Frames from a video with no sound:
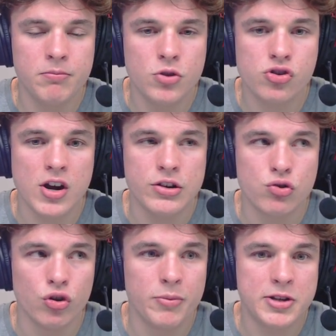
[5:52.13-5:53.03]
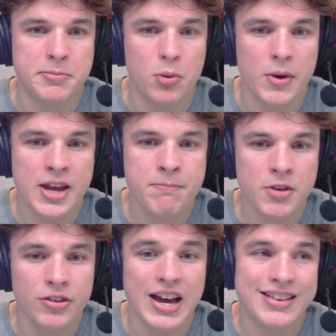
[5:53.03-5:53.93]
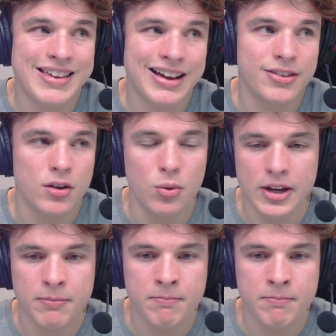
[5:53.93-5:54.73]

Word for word: to try and draw the bishop away, because that attacks the queen.